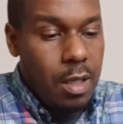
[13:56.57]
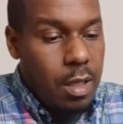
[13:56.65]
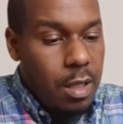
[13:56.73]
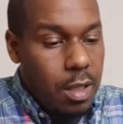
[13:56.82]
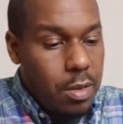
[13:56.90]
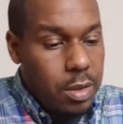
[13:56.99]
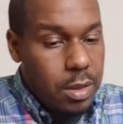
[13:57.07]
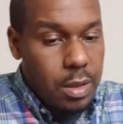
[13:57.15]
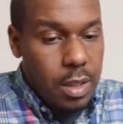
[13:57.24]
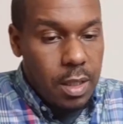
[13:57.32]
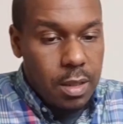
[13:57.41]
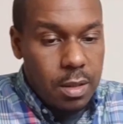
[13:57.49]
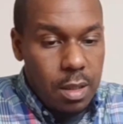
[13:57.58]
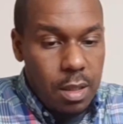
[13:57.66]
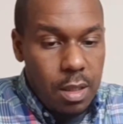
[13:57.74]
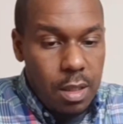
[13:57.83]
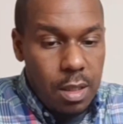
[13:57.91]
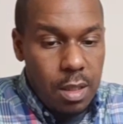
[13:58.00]
What's next?
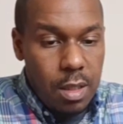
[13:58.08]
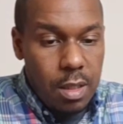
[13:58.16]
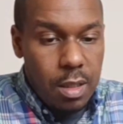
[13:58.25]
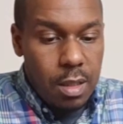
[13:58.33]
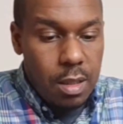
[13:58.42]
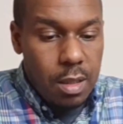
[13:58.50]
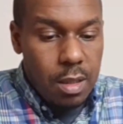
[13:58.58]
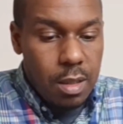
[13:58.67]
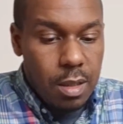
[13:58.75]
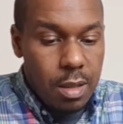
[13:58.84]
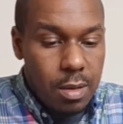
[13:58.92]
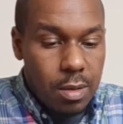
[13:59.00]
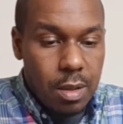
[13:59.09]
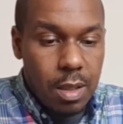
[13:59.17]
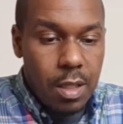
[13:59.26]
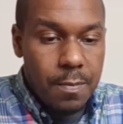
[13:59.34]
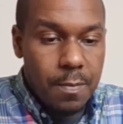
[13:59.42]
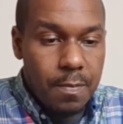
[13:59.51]
Okay.
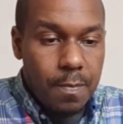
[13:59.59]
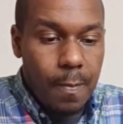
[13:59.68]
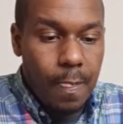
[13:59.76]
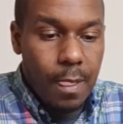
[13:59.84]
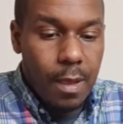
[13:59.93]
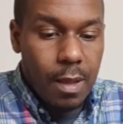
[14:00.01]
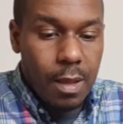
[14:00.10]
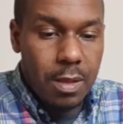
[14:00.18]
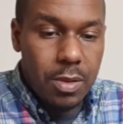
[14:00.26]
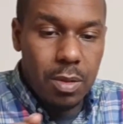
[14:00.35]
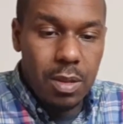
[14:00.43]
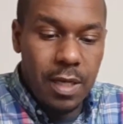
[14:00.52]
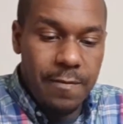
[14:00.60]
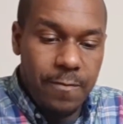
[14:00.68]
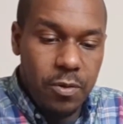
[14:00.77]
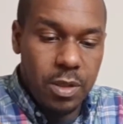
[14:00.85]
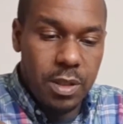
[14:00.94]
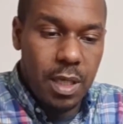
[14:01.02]
It's only like 4
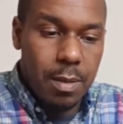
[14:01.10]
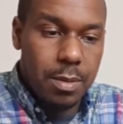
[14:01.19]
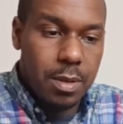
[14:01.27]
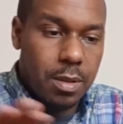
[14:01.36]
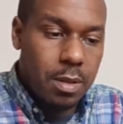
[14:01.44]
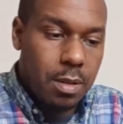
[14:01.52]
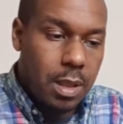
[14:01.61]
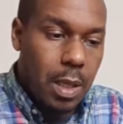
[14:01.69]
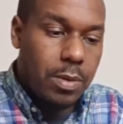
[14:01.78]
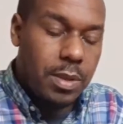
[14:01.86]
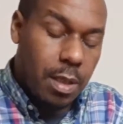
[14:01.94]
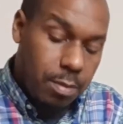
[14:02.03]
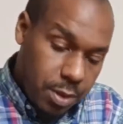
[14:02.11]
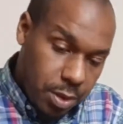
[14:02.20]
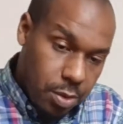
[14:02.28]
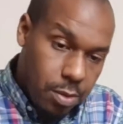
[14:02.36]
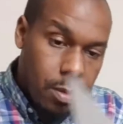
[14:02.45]
steps. That was step 2.